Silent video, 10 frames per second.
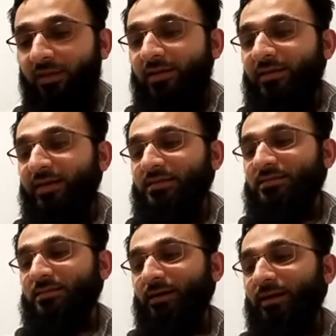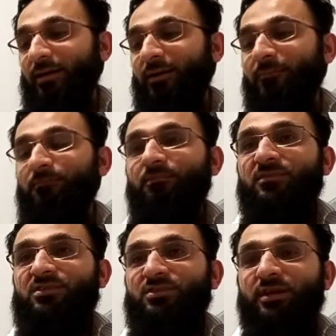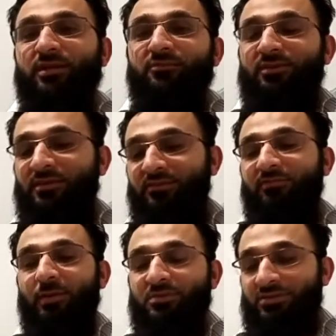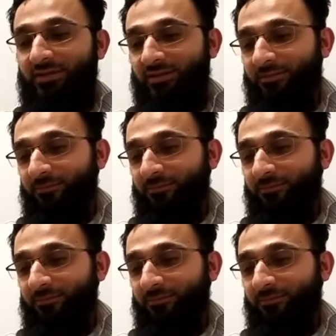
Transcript: Yes, starting with Webster.